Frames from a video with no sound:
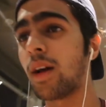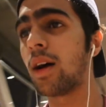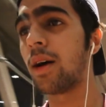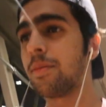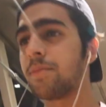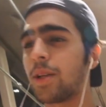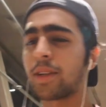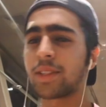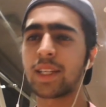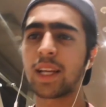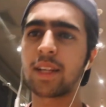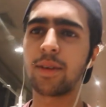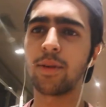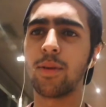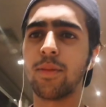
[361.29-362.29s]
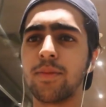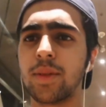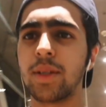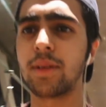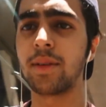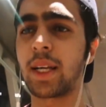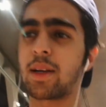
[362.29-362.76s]
Not exactly home,
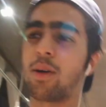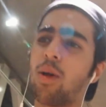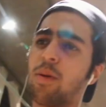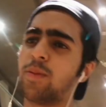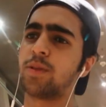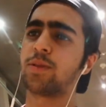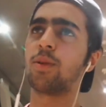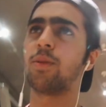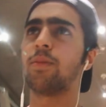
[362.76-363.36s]
but almost